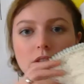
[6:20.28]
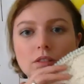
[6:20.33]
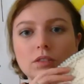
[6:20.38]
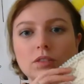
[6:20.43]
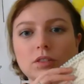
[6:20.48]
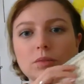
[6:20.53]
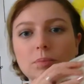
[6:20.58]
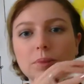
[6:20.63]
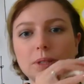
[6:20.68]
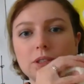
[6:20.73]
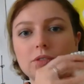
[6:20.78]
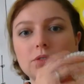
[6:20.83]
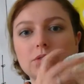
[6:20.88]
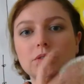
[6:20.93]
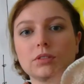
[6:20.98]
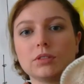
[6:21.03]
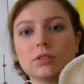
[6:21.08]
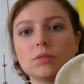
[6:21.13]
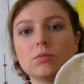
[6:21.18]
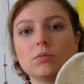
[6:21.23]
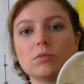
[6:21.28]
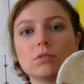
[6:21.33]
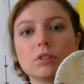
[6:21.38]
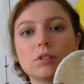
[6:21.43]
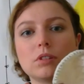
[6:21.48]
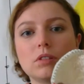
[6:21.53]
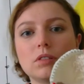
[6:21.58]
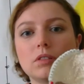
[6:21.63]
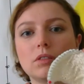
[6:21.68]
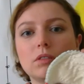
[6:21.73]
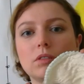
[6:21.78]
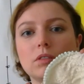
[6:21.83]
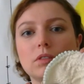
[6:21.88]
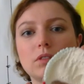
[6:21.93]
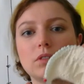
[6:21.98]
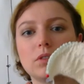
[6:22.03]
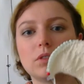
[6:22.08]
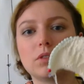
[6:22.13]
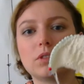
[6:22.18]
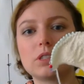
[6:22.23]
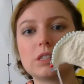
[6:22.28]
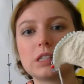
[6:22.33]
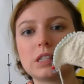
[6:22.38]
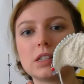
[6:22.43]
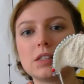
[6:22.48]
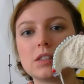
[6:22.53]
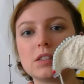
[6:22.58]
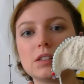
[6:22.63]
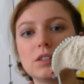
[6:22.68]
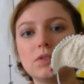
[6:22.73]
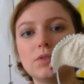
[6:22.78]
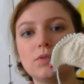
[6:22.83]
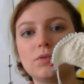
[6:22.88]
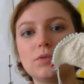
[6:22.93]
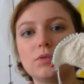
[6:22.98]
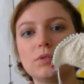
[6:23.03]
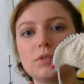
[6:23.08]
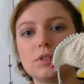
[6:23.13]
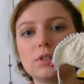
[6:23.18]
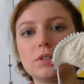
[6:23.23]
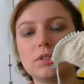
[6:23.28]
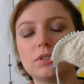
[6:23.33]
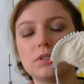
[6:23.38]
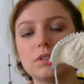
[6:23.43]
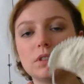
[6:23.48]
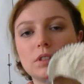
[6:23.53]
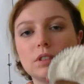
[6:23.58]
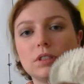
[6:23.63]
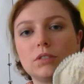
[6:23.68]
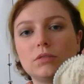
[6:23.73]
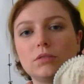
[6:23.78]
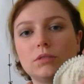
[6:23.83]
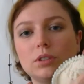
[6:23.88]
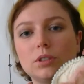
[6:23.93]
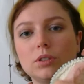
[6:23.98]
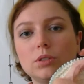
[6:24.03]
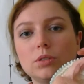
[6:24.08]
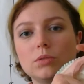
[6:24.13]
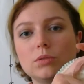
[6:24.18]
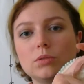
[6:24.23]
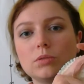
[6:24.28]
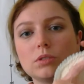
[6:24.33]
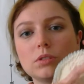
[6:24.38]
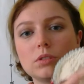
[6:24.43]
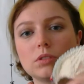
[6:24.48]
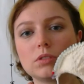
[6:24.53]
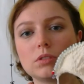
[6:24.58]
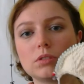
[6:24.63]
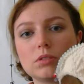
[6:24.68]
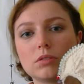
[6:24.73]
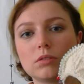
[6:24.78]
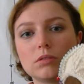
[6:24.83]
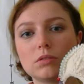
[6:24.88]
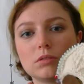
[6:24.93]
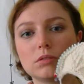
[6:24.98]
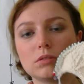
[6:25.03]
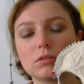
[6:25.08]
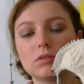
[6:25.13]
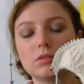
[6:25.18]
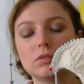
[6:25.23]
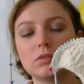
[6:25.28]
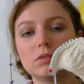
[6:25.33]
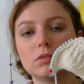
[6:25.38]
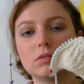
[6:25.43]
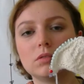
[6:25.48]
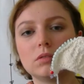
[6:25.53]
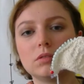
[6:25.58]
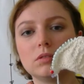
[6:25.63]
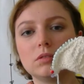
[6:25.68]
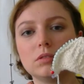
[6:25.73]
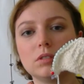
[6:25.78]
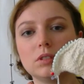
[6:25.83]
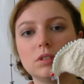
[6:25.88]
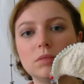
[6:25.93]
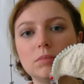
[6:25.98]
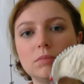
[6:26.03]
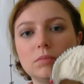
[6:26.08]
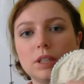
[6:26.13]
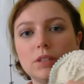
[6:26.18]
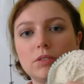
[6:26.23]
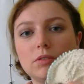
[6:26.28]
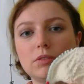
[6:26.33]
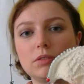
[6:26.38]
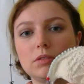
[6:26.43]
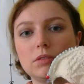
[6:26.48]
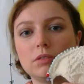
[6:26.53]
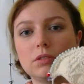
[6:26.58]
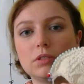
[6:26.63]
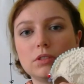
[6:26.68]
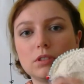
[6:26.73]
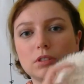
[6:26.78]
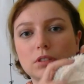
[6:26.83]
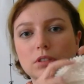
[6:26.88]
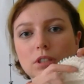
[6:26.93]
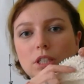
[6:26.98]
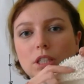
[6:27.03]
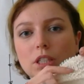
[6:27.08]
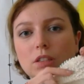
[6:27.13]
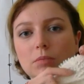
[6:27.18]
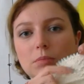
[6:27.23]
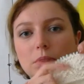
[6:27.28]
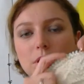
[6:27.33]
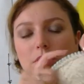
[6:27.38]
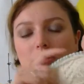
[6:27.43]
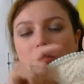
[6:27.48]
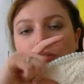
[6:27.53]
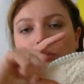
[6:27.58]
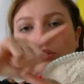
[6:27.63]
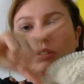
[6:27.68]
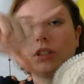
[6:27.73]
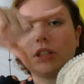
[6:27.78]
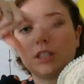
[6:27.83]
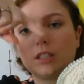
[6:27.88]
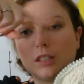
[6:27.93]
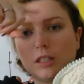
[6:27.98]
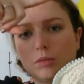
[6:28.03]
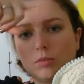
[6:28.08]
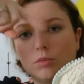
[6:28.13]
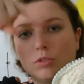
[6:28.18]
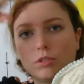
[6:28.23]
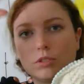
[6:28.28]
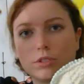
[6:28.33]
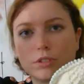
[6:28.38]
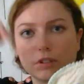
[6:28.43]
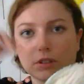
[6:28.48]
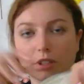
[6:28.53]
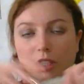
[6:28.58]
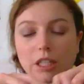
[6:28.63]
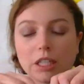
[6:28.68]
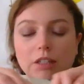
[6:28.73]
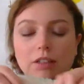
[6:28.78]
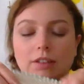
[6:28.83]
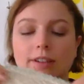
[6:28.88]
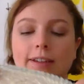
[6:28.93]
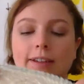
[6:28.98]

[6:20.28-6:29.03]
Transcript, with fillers: The pattern goes on 64 rows, so pattern, stockinette, pattern, and then more stockinette.